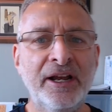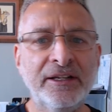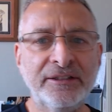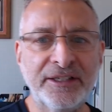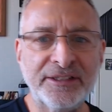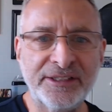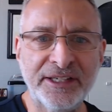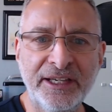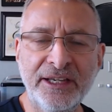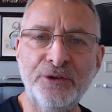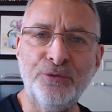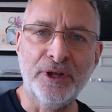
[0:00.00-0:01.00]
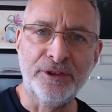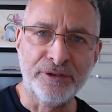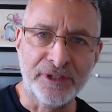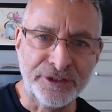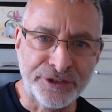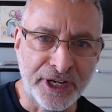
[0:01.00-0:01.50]
to see whether
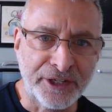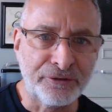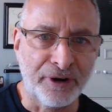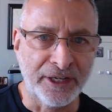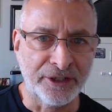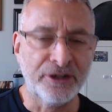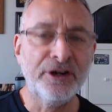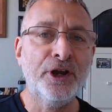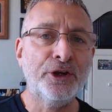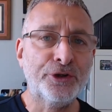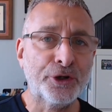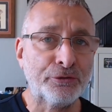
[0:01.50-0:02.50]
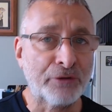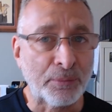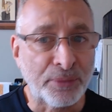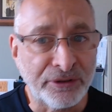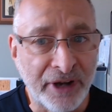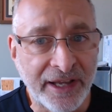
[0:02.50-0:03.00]
the generator could
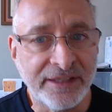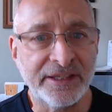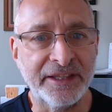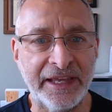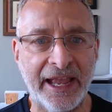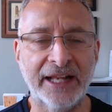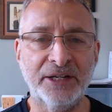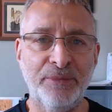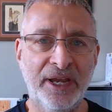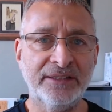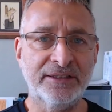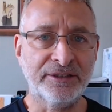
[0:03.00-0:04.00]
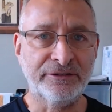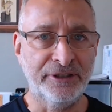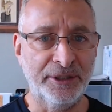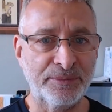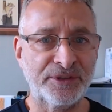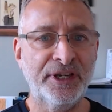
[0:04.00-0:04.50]
replace the animation
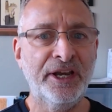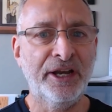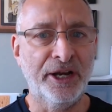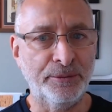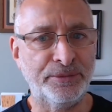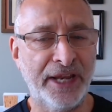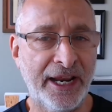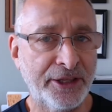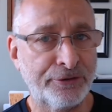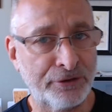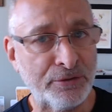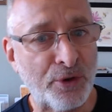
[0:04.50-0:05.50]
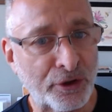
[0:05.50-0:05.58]
clips obtained through more